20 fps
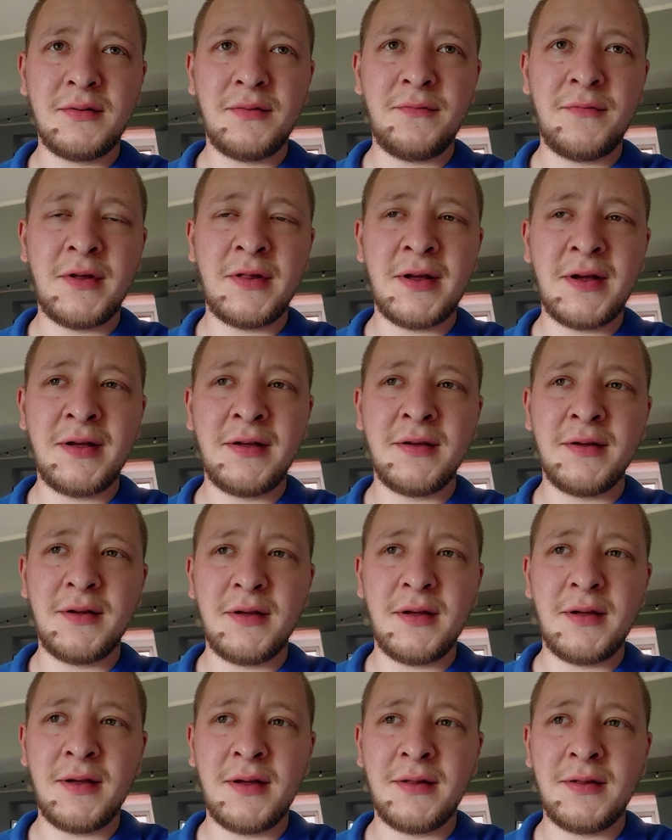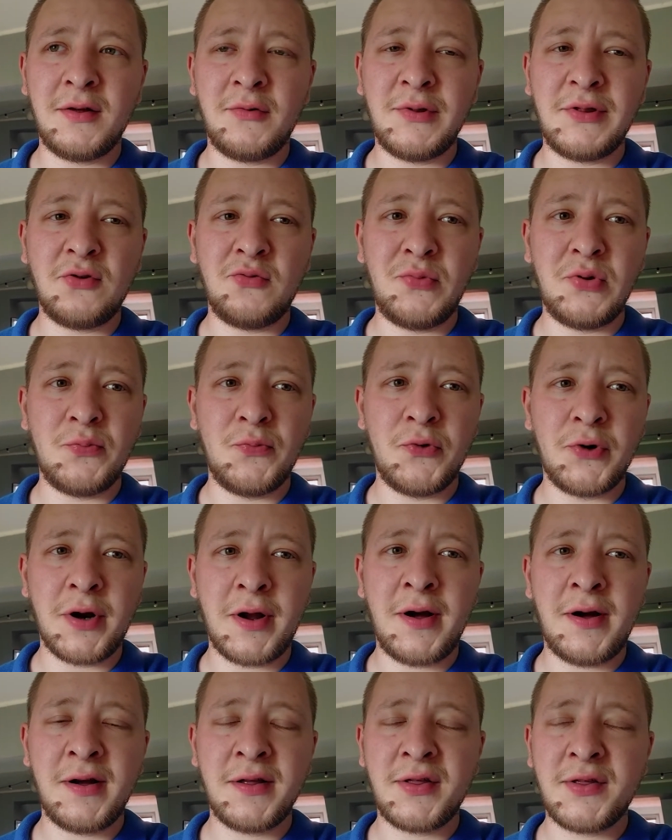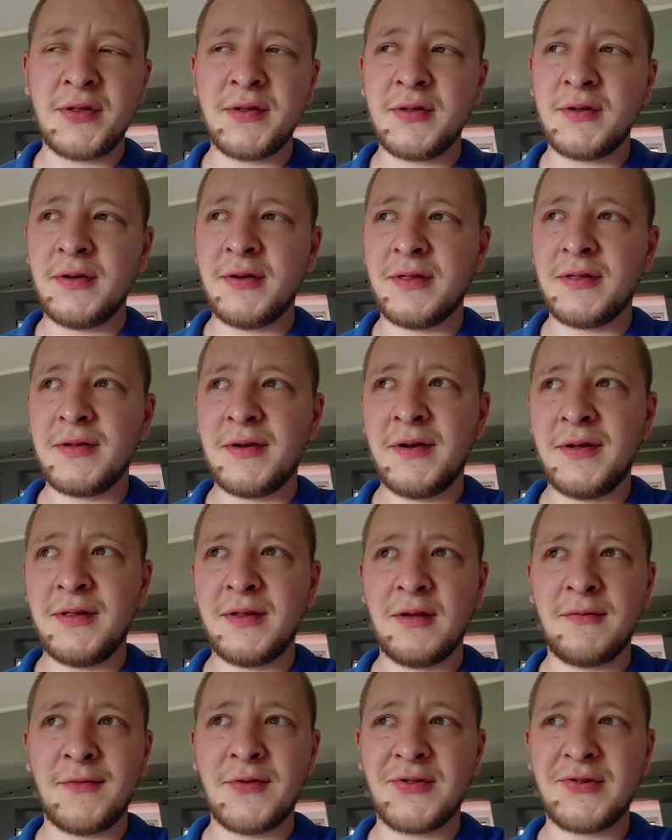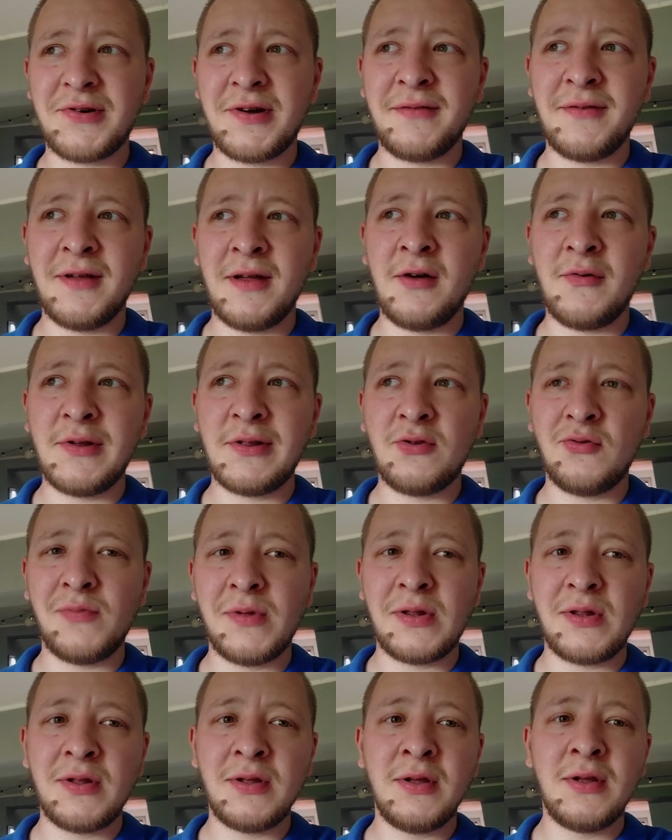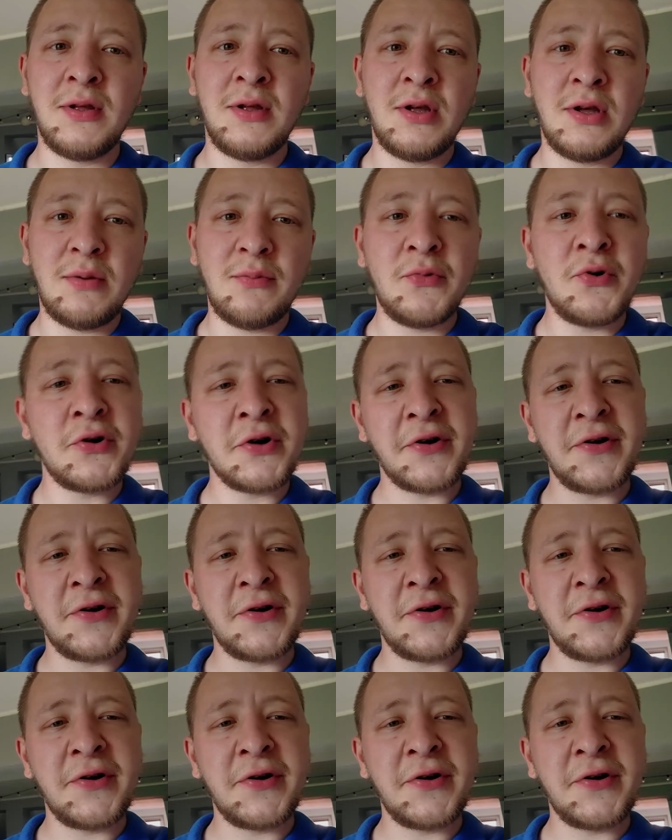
when I add a little bit more gas at night, I was driving a little bit more